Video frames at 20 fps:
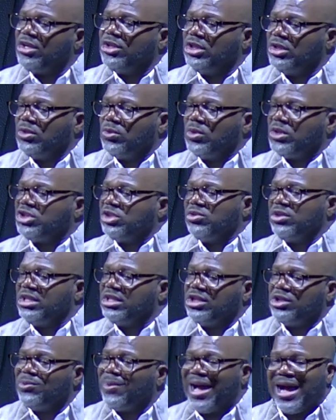what you need to do
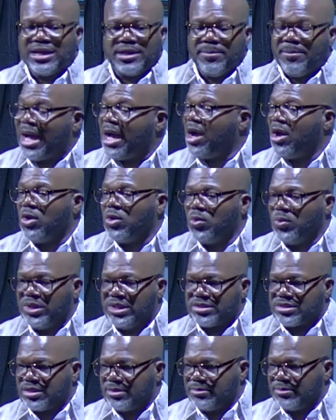out of my own
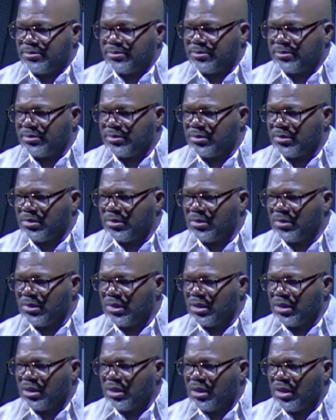wisdom.
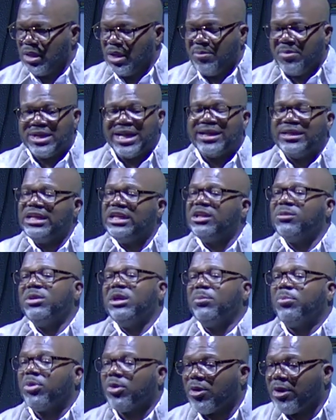But I need to be
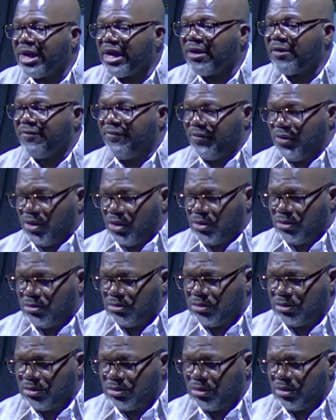prayerful
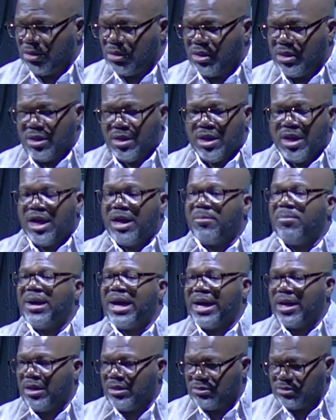
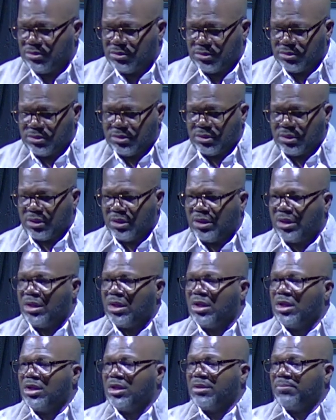about
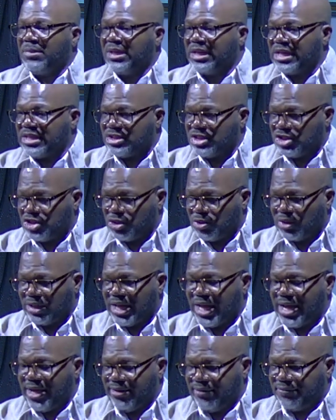because it's your
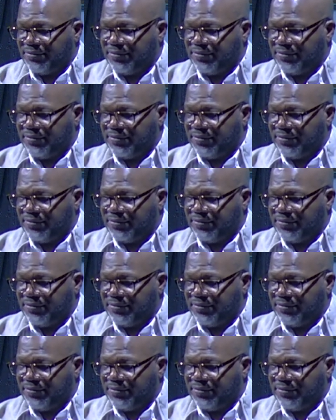life.